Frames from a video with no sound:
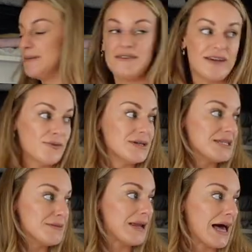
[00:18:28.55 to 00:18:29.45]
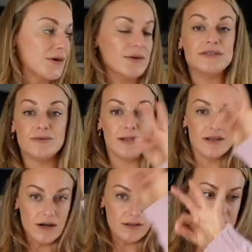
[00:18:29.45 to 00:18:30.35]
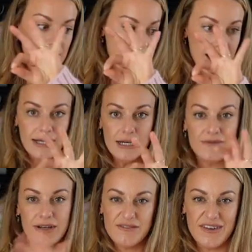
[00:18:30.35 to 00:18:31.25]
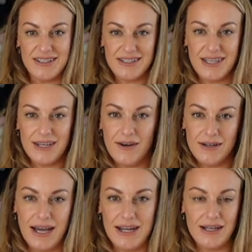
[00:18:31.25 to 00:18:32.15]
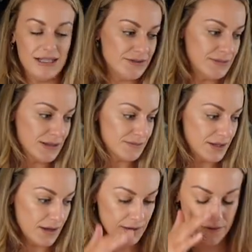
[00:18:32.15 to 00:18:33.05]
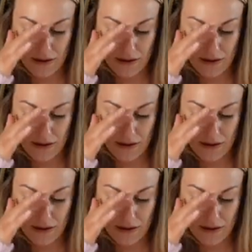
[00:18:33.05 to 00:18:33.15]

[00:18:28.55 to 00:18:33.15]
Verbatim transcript: My favourite ones are the black ones with the gold hanger. If I can find any online, I'll leave a link below.